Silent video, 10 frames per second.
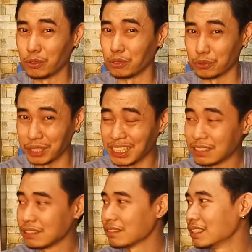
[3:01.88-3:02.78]
Polo
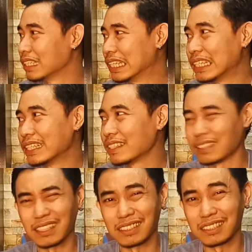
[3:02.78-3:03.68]
Green,
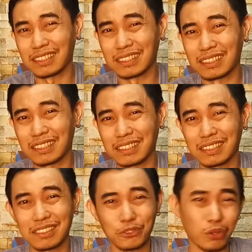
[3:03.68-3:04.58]
since
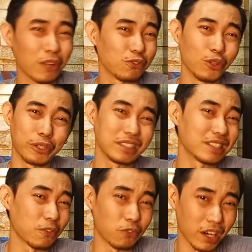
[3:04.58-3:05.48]
Ralph Lauren
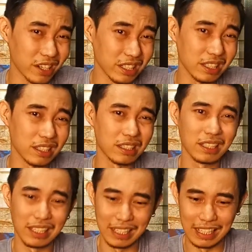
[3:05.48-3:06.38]
Safari,
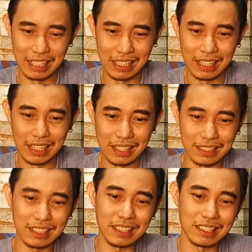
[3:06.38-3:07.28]

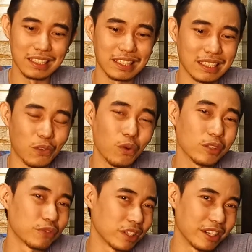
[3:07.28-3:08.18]
this is one
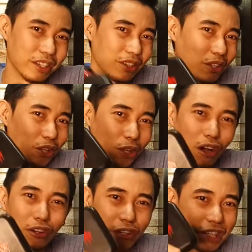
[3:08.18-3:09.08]
of their
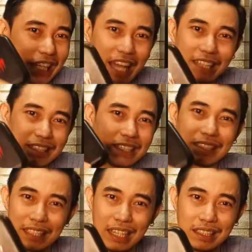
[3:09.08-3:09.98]
longer lasting
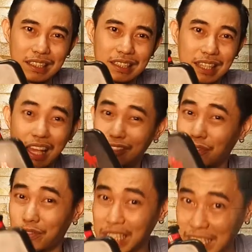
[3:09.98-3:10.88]
scents as
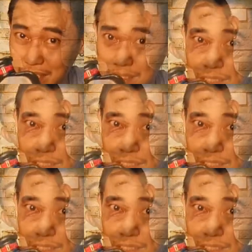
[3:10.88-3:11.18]
of late.